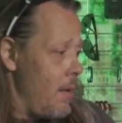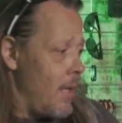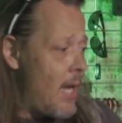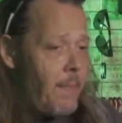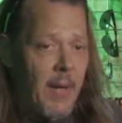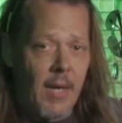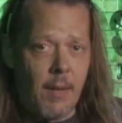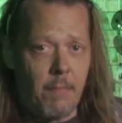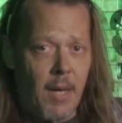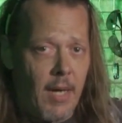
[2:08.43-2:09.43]
Keeping
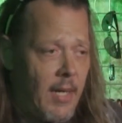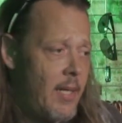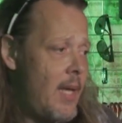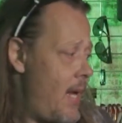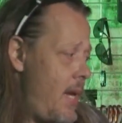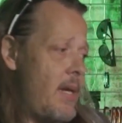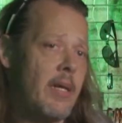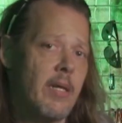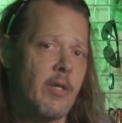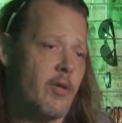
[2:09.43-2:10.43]
in mind that it
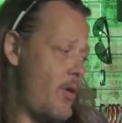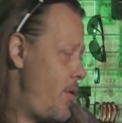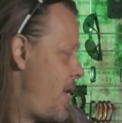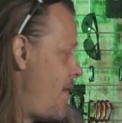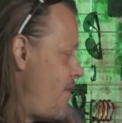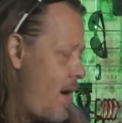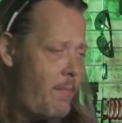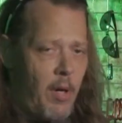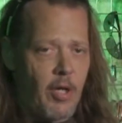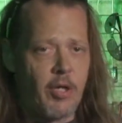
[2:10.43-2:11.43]
is true that
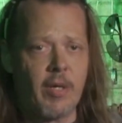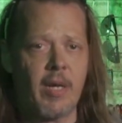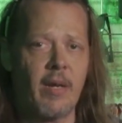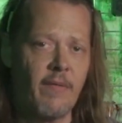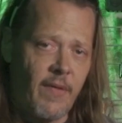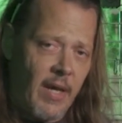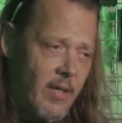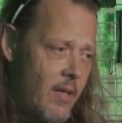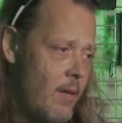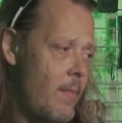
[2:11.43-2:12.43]
vibration can
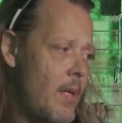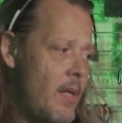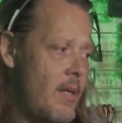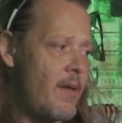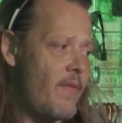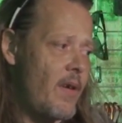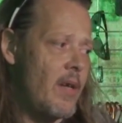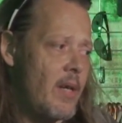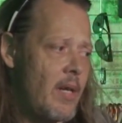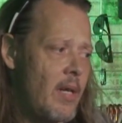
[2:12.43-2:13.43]
affect them and different